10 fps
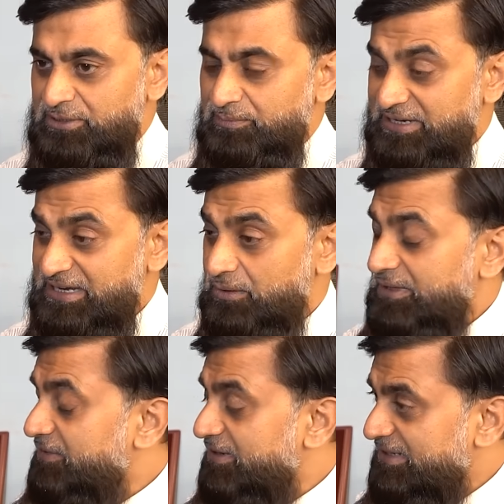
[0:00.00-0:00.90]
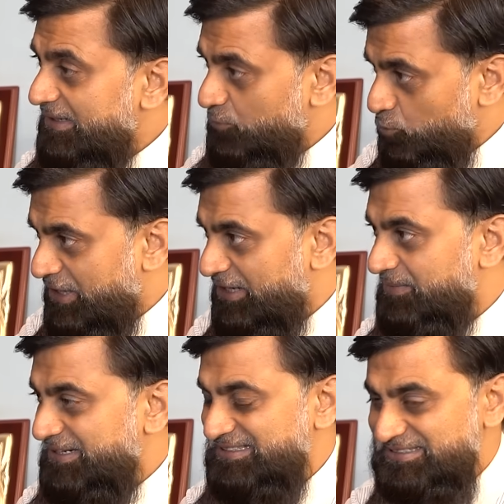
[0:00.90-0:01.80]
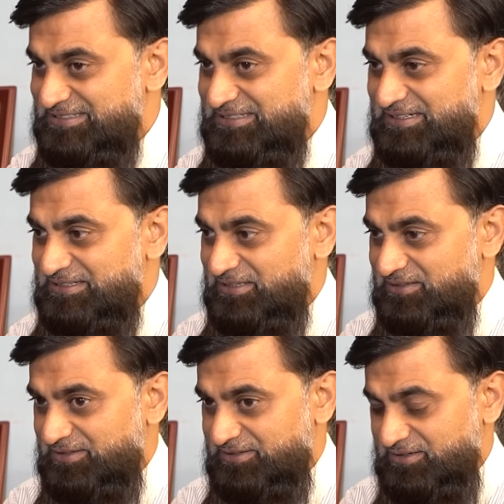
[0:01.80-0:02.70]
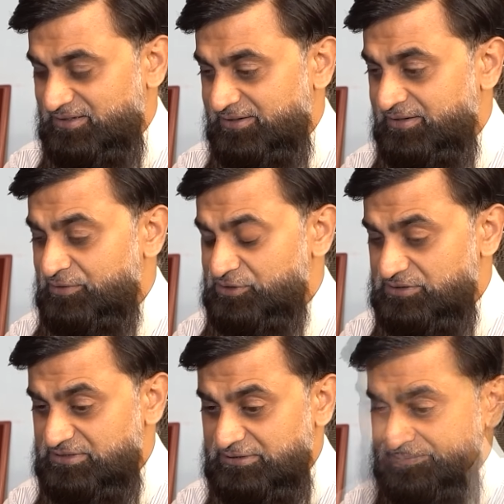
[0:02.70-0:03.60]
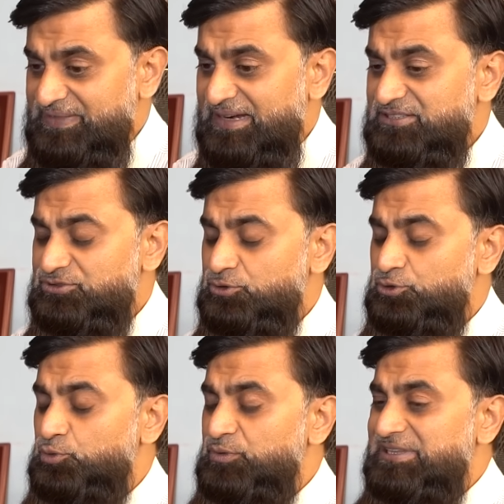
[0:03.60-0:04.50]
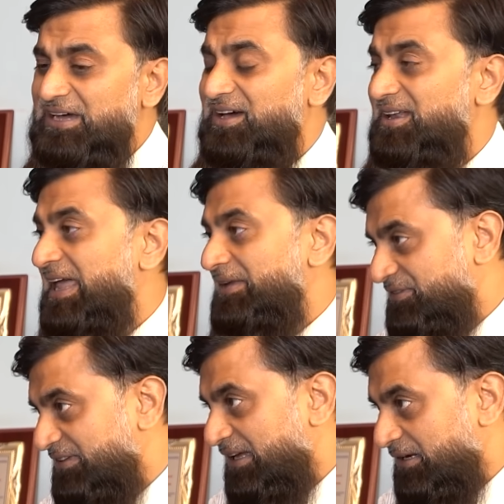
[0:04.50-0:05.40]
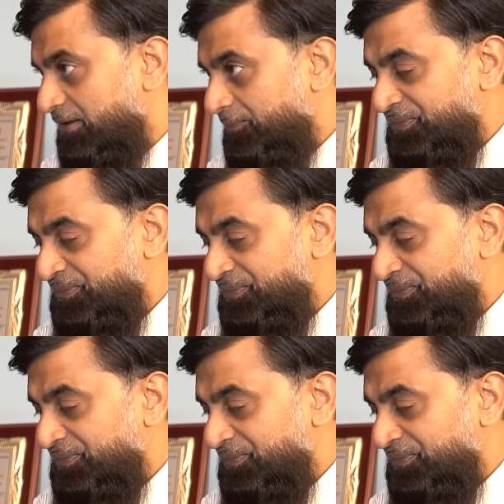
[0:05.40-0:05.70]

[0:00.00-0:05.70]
But now even type 2 diabetes is seen in younger and younger individuals. And that is to do with our lifestyle.